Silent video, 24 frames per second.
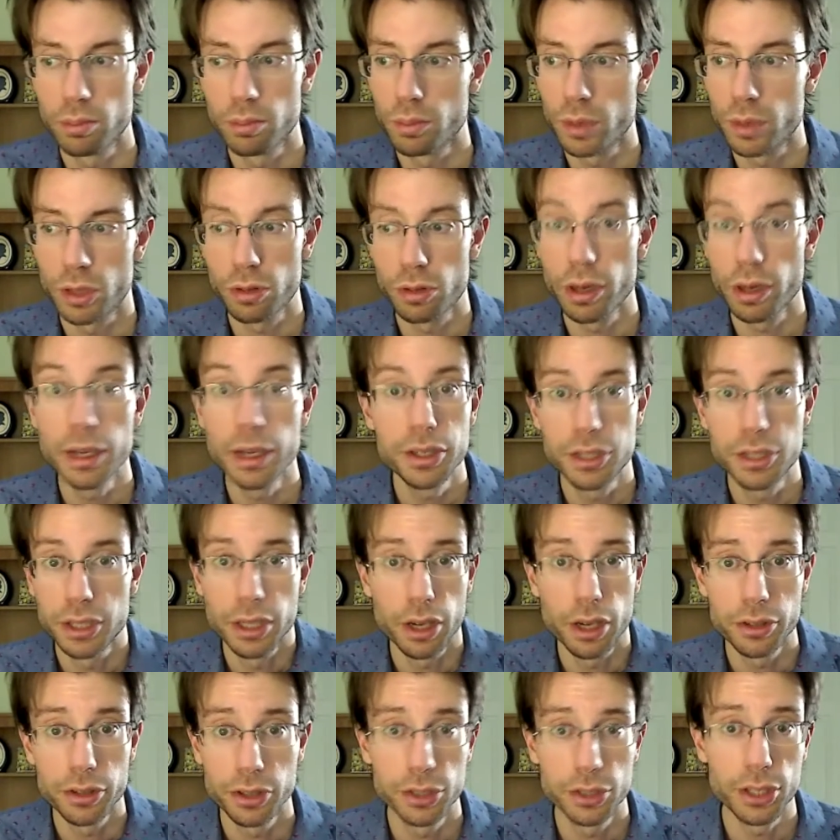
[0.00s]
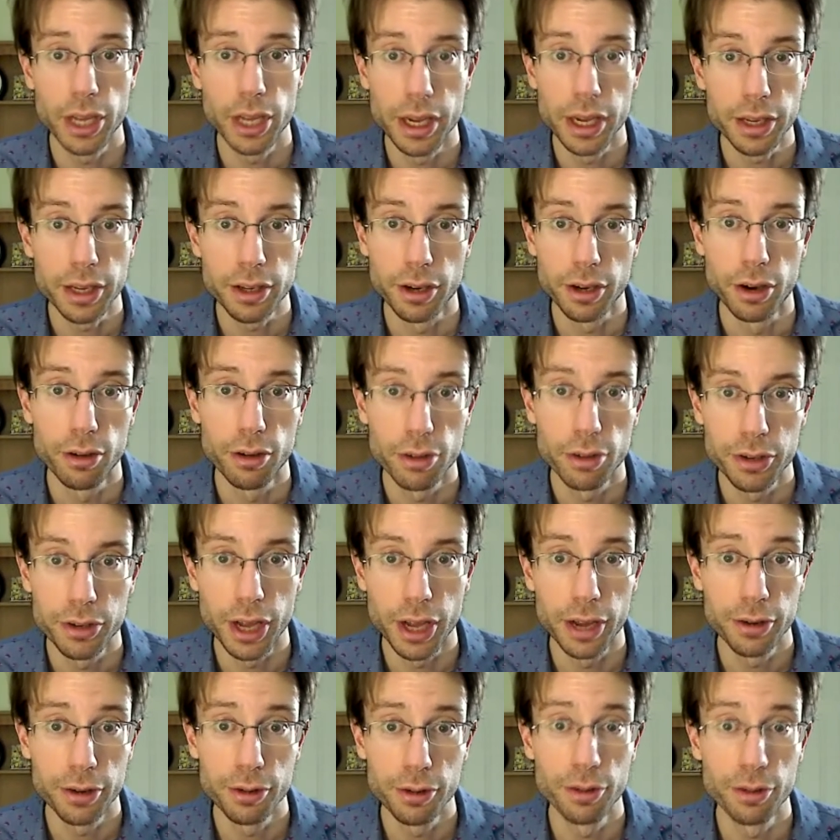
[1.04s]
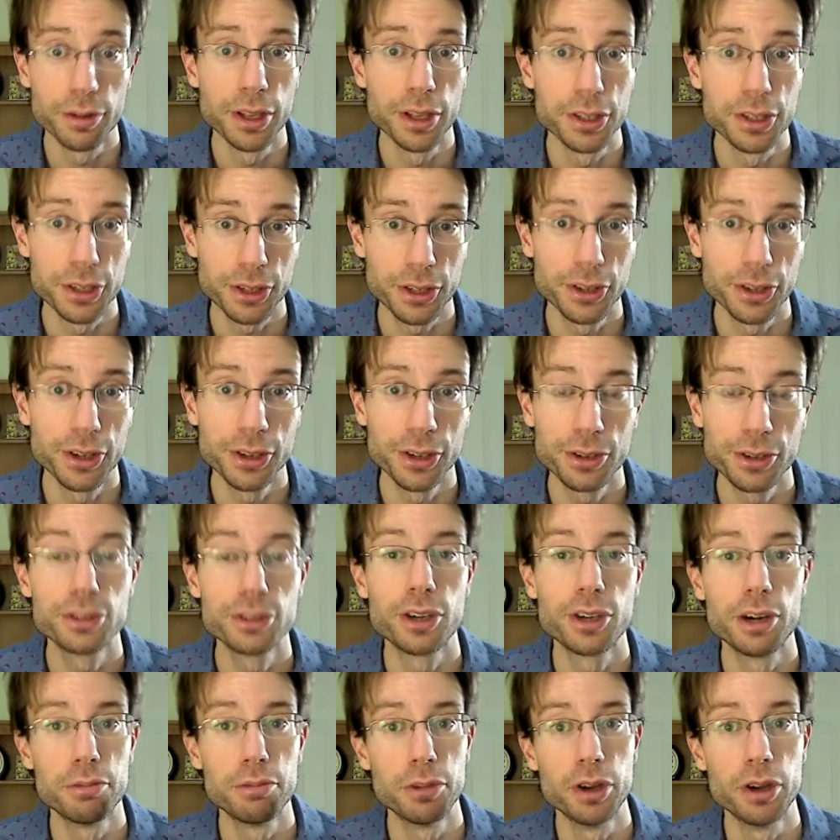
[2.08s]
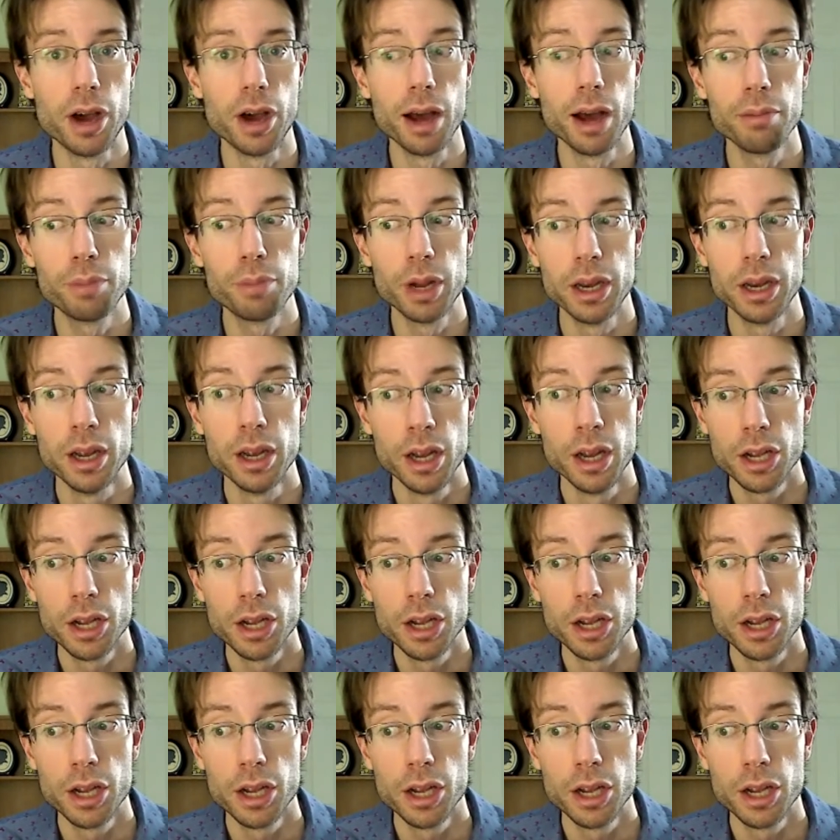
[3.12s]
crazy, I'll just say, and I don't know if that's a clinical term or not, but